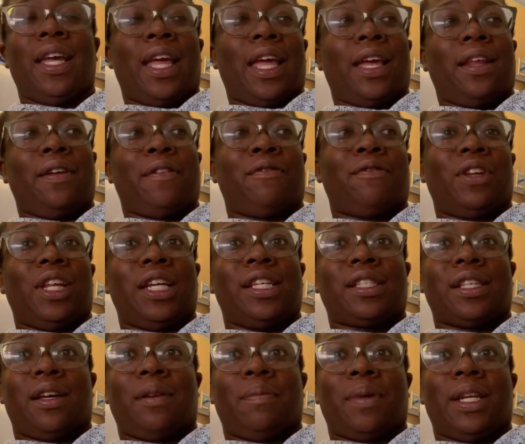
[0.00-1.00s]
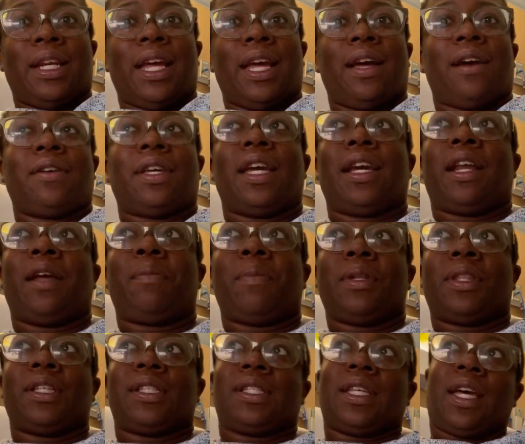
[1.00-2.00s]
It inflates up and down. Yeah, they
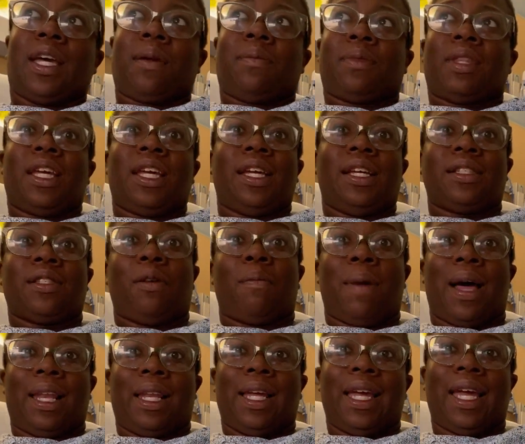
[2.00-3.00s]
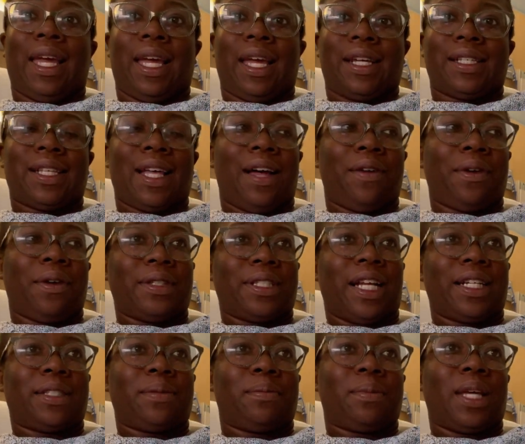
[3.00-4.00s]
put the same things on my legs. I don't know, it's
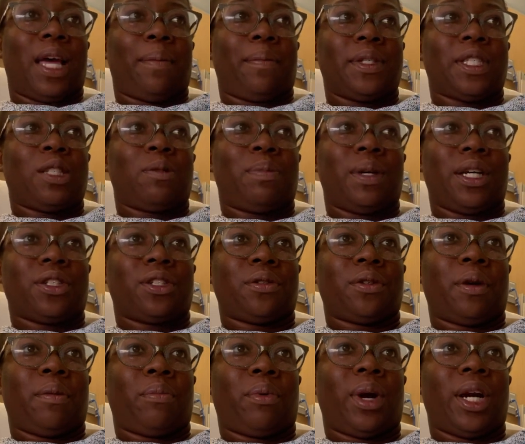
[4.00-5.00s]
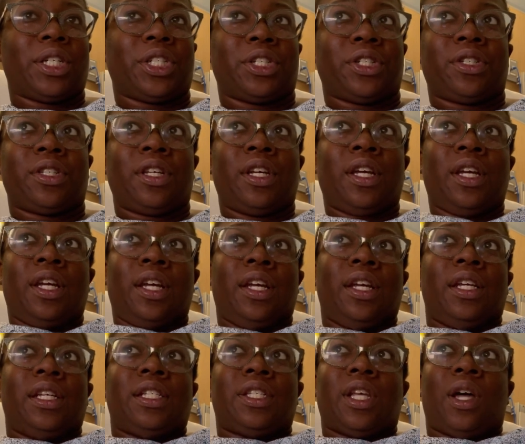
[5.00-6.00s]
like some type of special compressors.
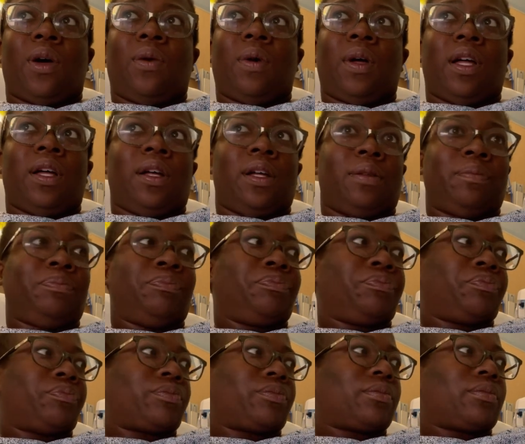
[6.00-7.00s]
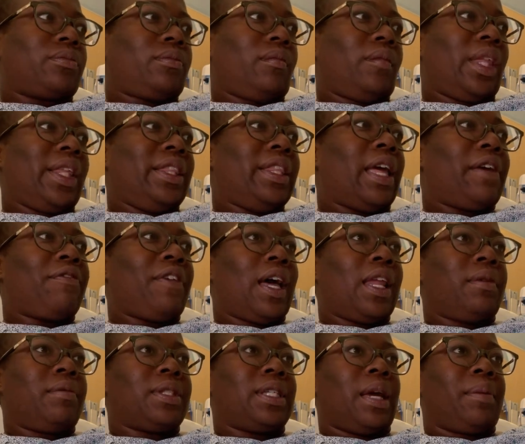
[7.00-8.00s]
So they
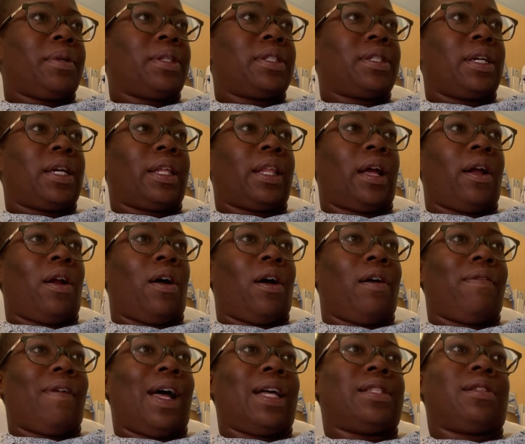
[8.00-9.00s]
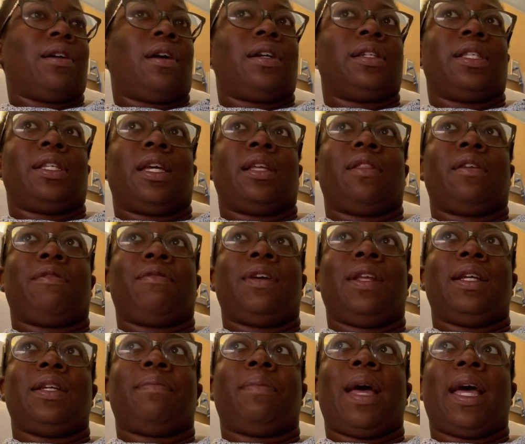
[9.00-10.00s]
finally was able to take that off. I started to get the
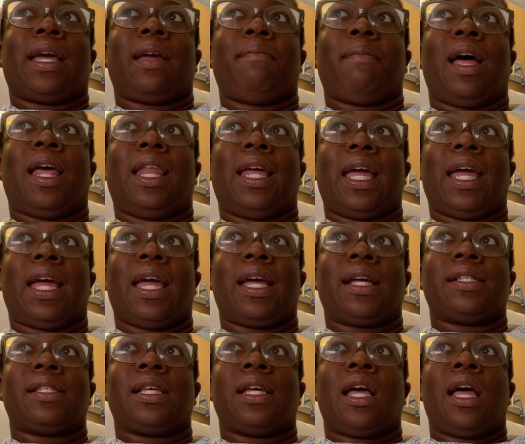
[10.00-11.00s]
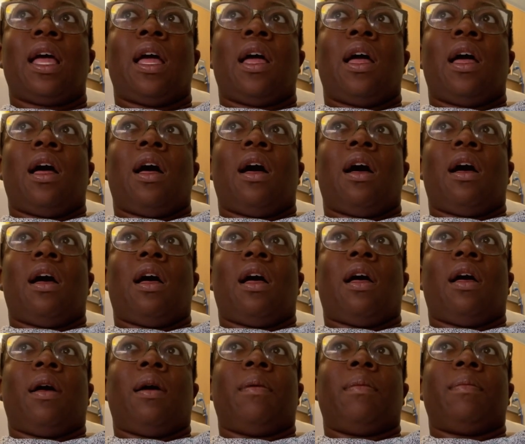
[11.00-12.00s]
feeling back in my legs
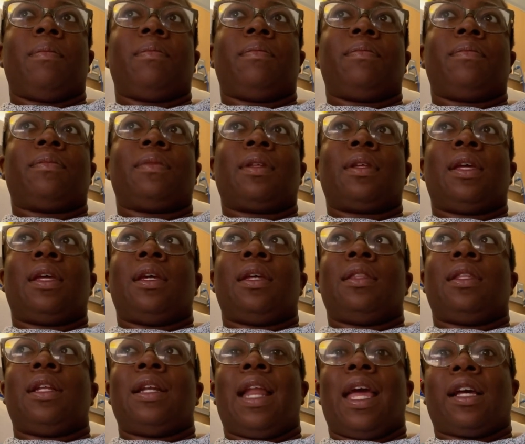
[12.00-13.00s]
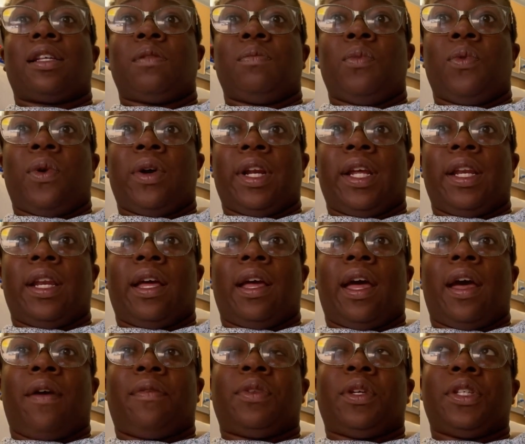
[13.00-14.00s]
the next morning
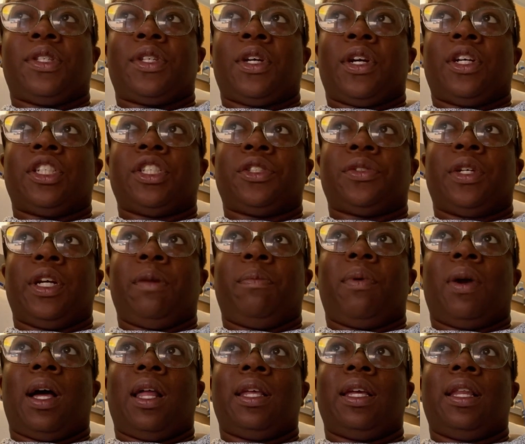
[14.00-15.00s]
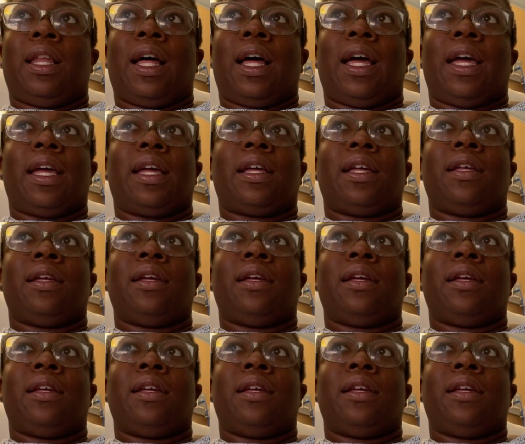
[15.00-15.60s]
after surgery, probably like